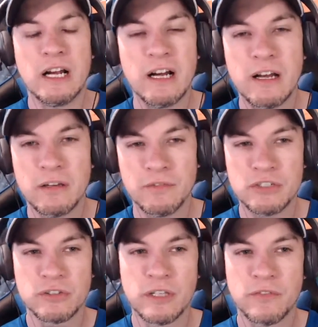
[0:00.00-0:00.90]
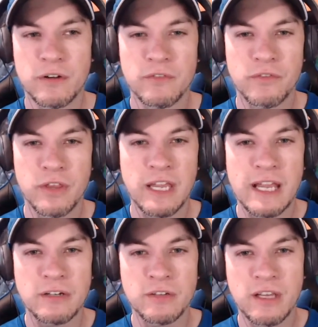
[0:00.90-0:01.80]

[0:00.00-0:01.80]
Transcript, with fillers: eventually for the Gators.